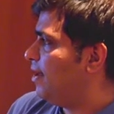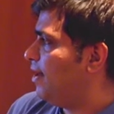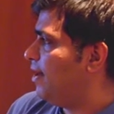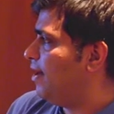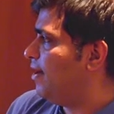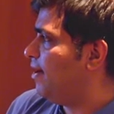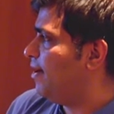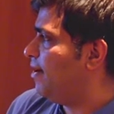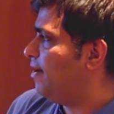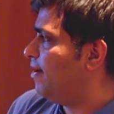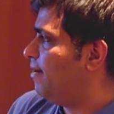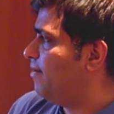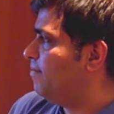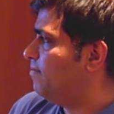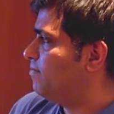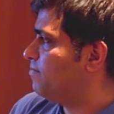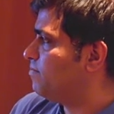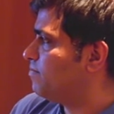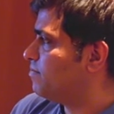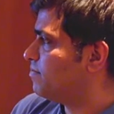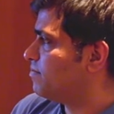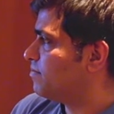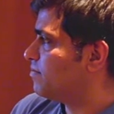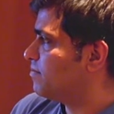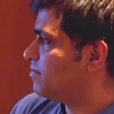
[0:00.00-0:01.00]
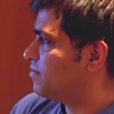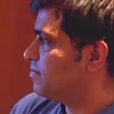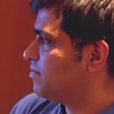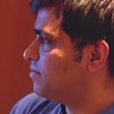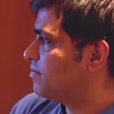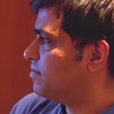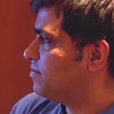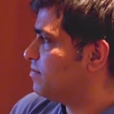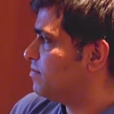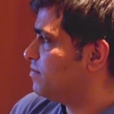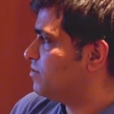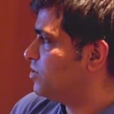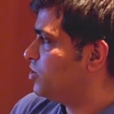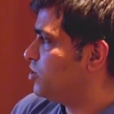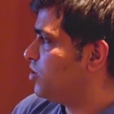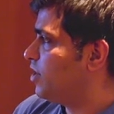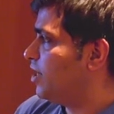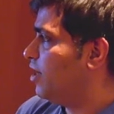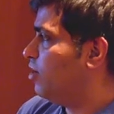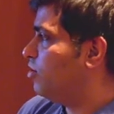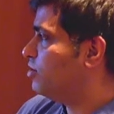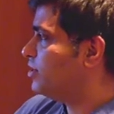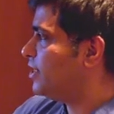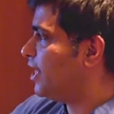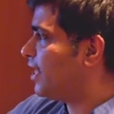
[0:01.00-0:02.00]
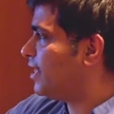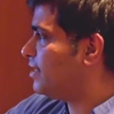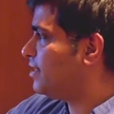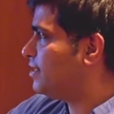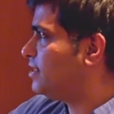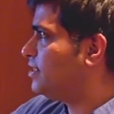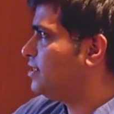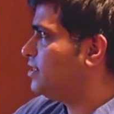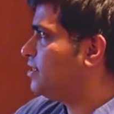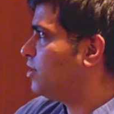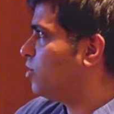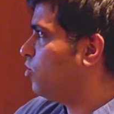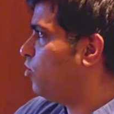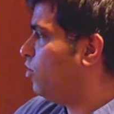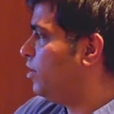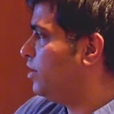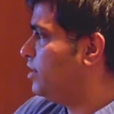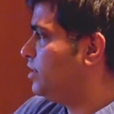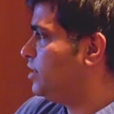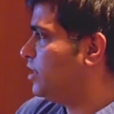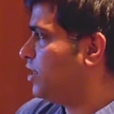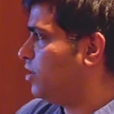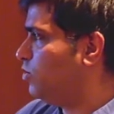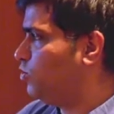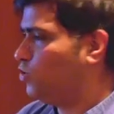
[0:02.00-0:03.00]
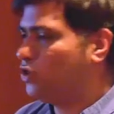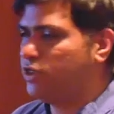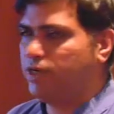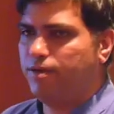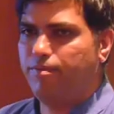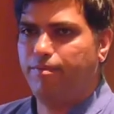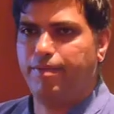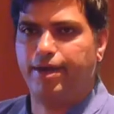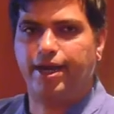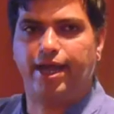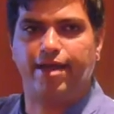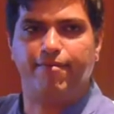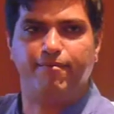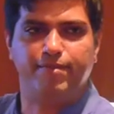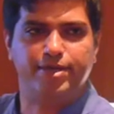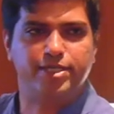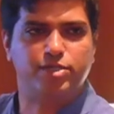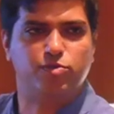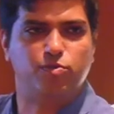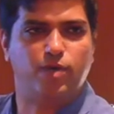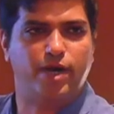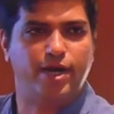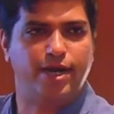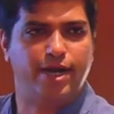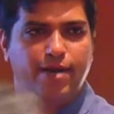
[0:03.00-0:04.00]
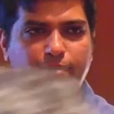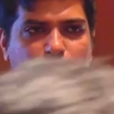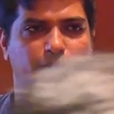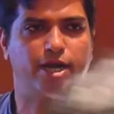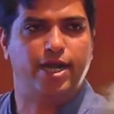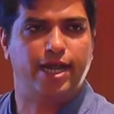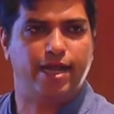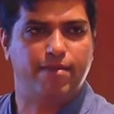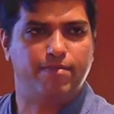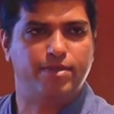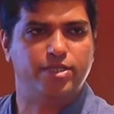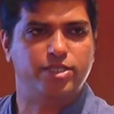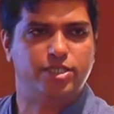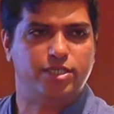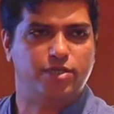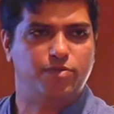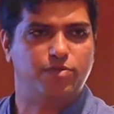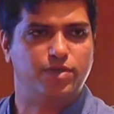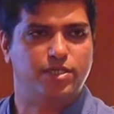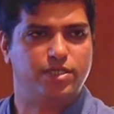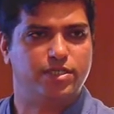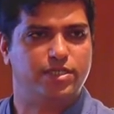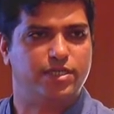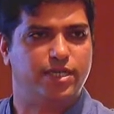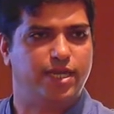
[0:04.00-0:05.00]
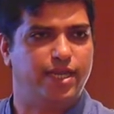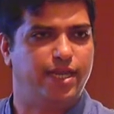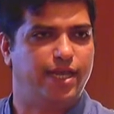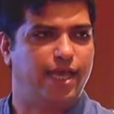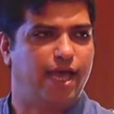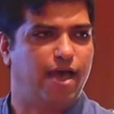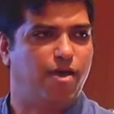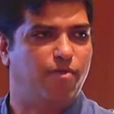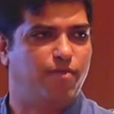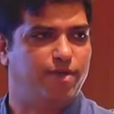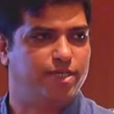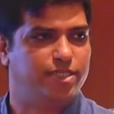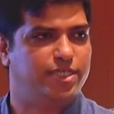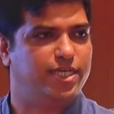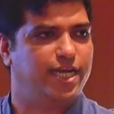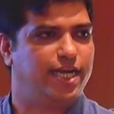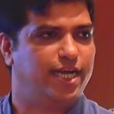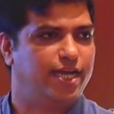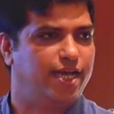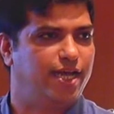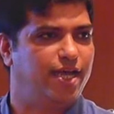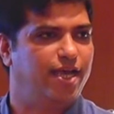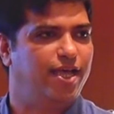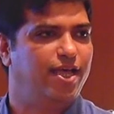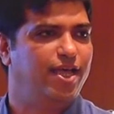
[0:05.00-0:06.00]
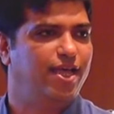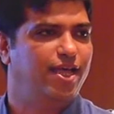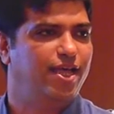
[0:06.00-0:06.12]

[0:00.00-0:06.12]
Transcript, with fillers: Um, so it looks like this is the golden solution, but I missed one number dimension, which is really how much data